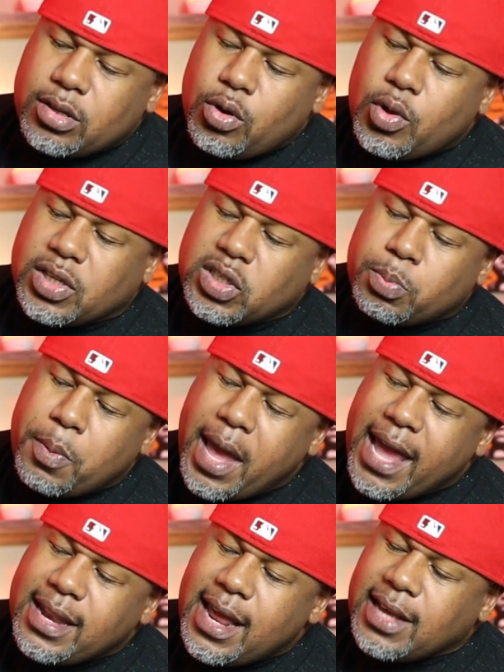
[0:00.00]
a little
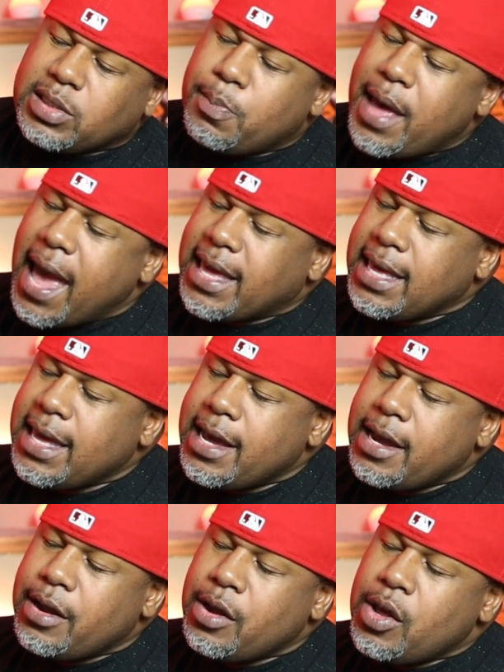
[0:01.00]
spandex back
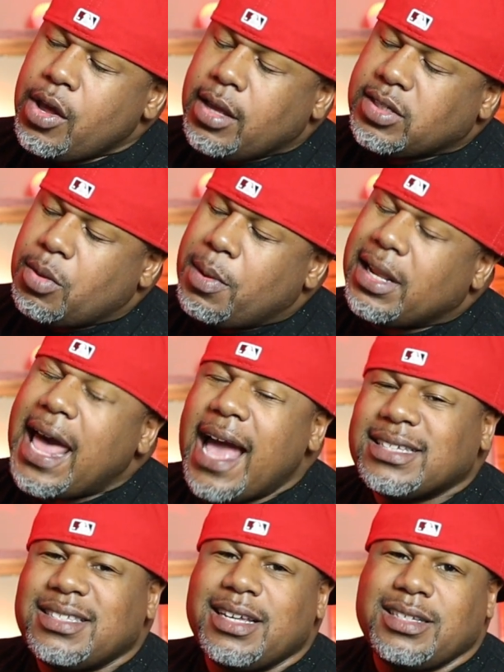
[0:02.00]
here, some
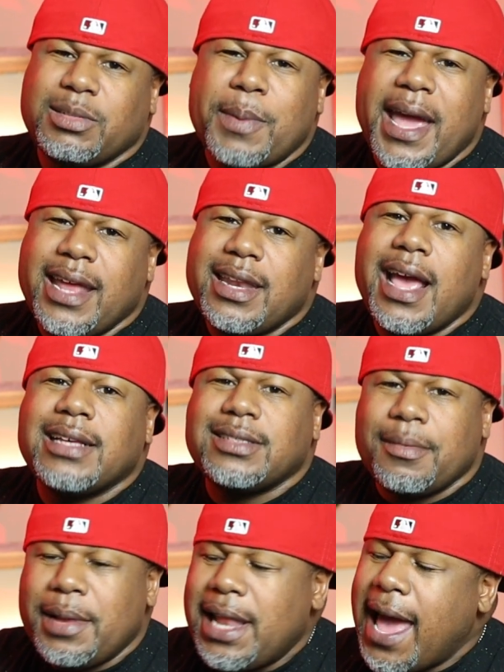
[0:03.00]
elastic spandex,
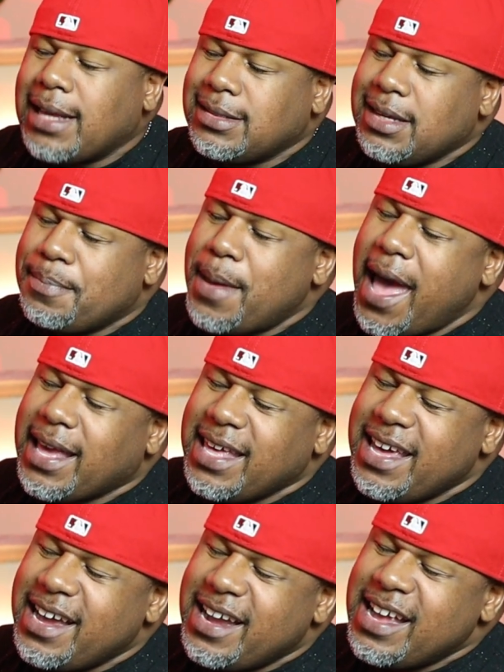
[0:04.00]
some elastic back
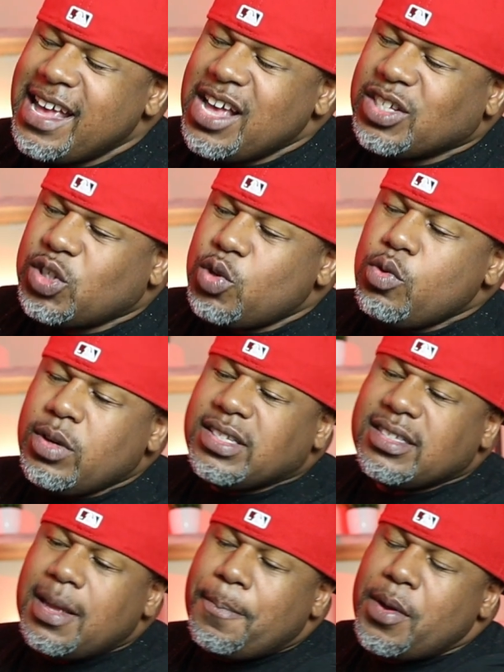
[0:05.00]
here. So you can
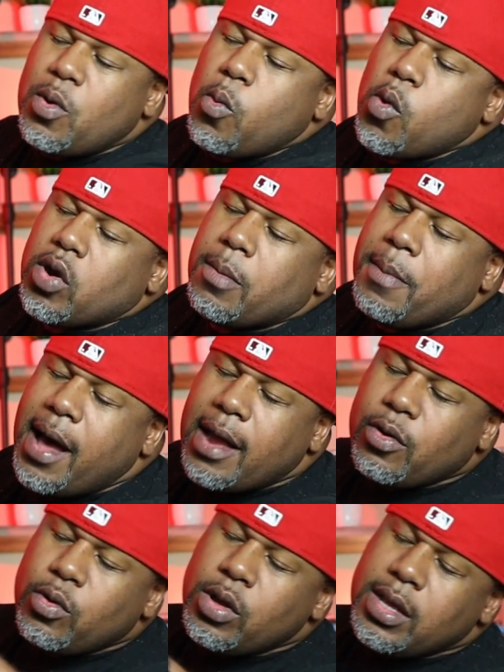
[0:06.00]
slip in a water
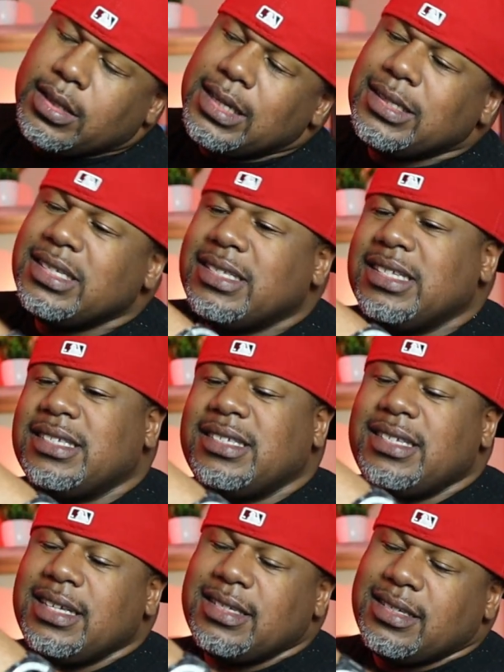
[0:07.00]
bottle. This is the
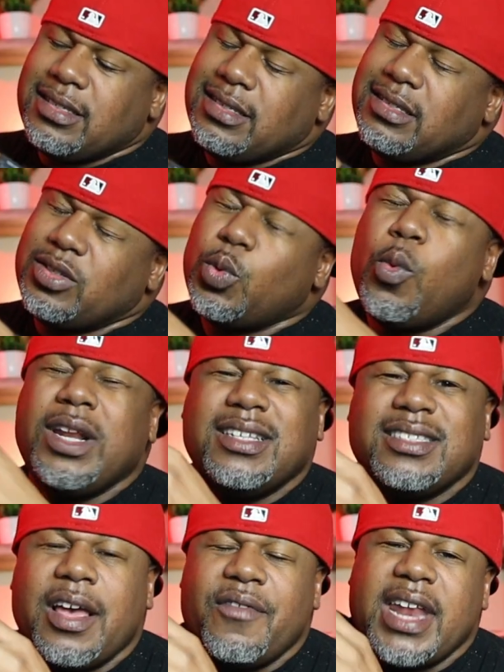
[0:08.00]

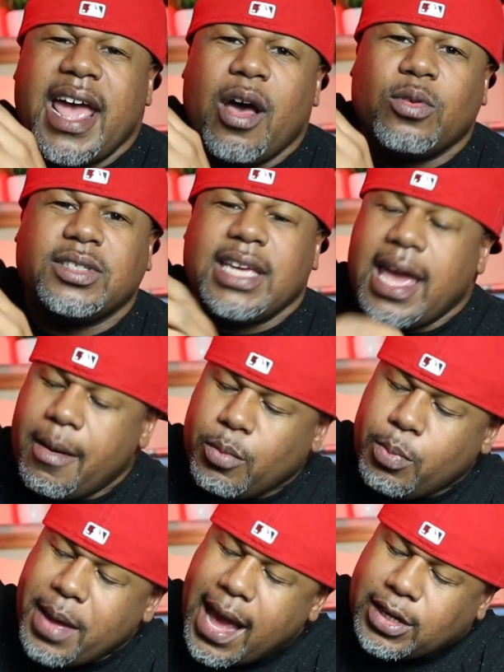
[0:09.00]
27-ounce
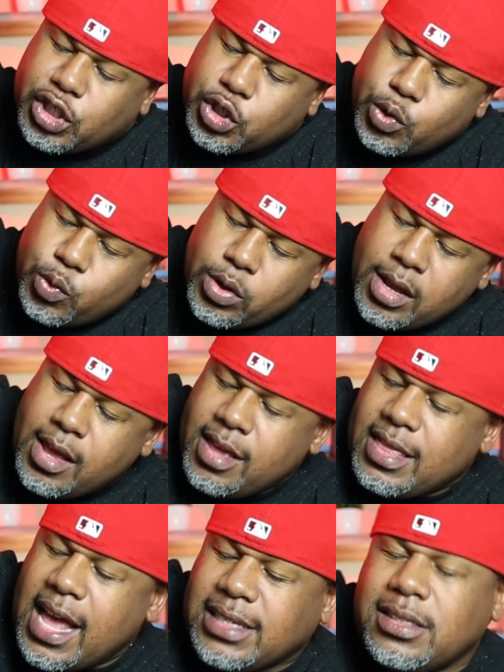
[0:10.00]
Camelback chute.
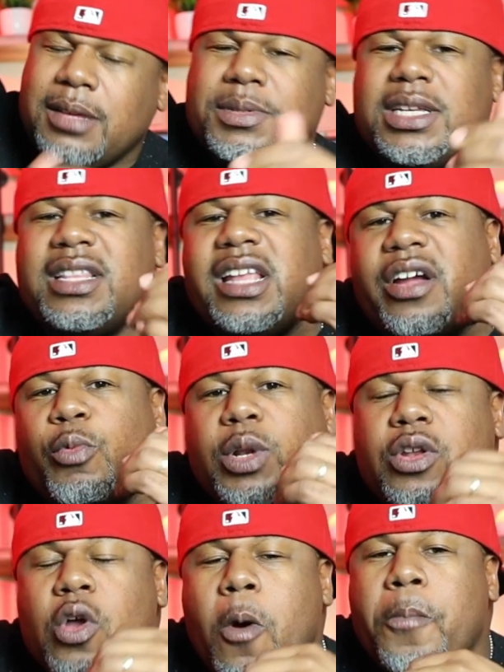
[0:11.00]
That slips in there with
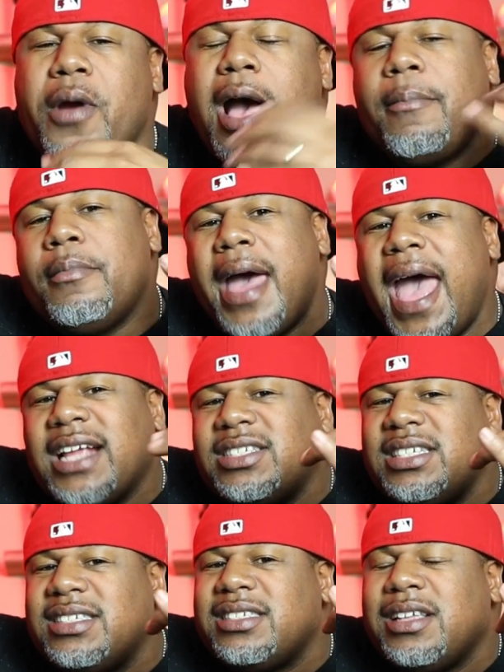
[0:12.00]
no problem. I actually
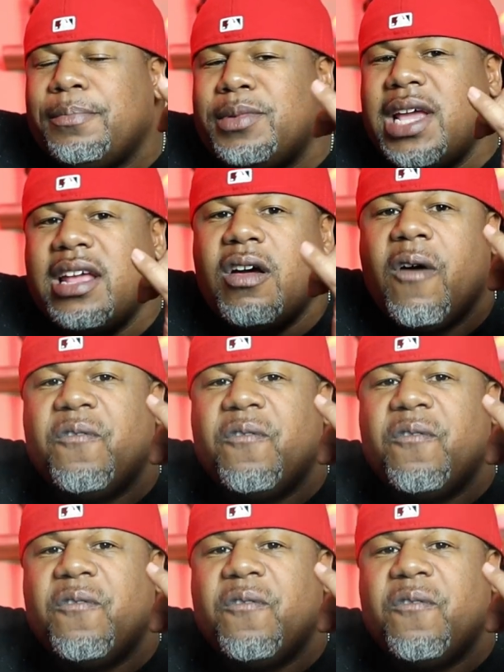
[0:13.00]
slipped in a